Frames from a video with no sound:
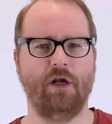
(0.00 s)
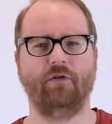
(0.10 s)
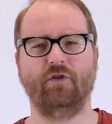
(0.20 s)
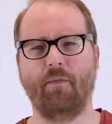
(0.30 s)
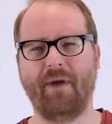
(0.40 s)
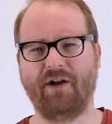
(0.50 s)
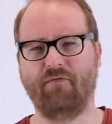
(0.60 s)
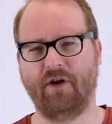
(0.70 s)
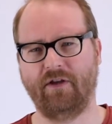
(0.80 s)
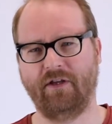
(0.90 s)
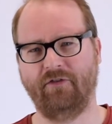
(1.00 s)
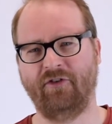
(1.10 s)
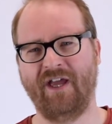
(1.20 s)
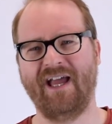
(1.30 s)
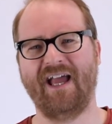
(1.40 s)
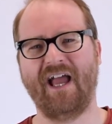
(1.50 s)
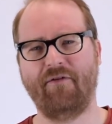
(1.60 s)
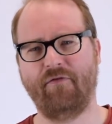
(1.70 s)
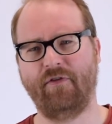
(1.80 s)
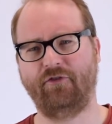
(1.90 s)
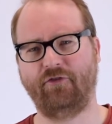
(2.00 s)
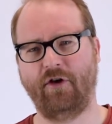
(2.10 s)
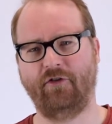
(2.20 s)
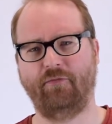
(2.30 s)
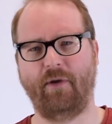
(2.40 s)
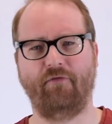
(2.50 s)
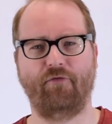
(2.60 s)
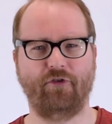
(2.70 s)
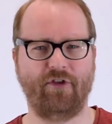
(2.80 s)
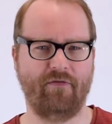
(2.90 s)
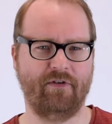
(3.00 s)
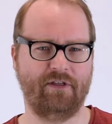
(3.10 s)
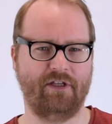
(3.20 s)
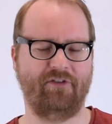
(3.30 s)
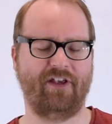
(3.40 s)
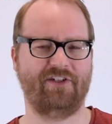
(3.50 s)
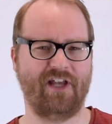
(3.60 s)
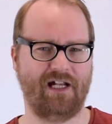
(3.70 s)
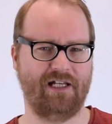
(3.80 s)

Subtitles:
No matter what it is, everything starts by first having this exactly